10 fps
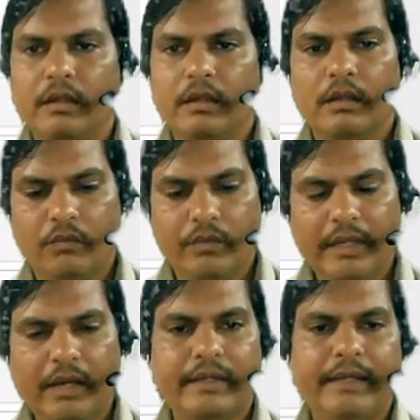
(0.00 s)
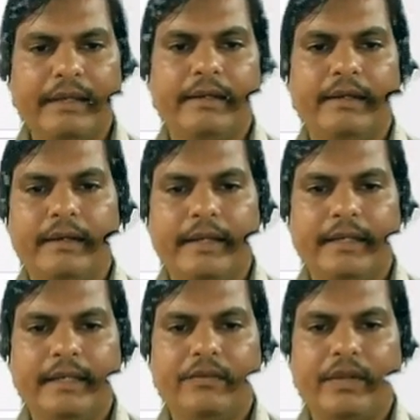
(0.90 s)
we have created a data
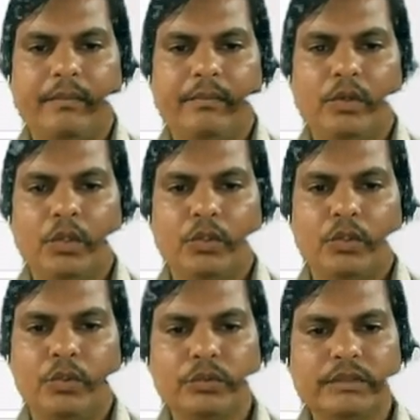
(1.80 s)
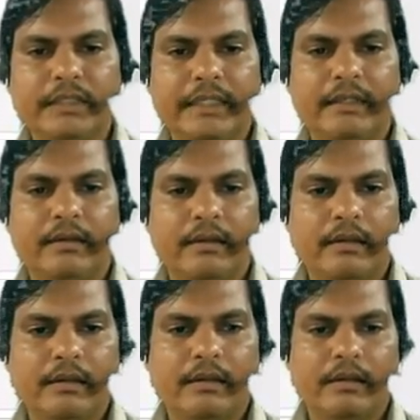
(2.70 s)
frame using
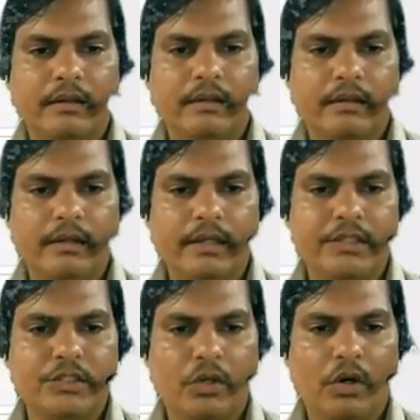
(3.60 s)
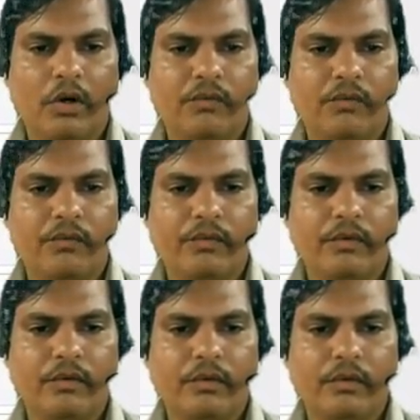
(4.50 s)
list of
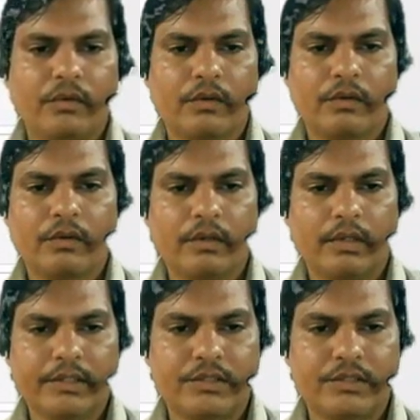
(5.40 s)
list.